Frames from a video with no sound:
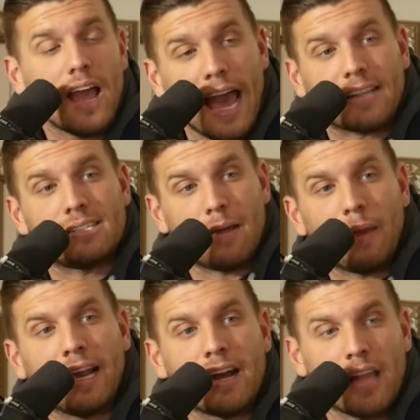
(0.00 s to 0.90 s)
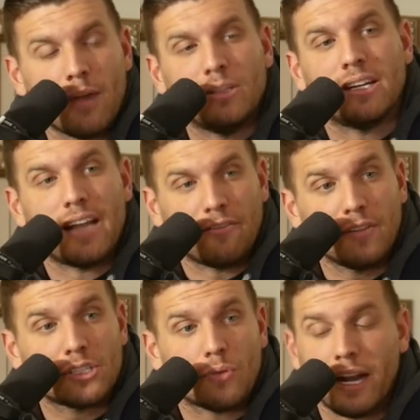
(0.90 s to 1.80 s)
XM in LA. We did
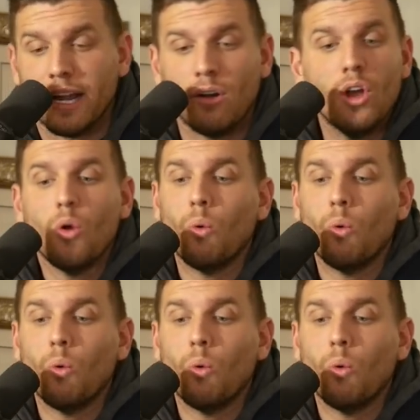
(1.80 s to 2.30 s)
Netflix radio.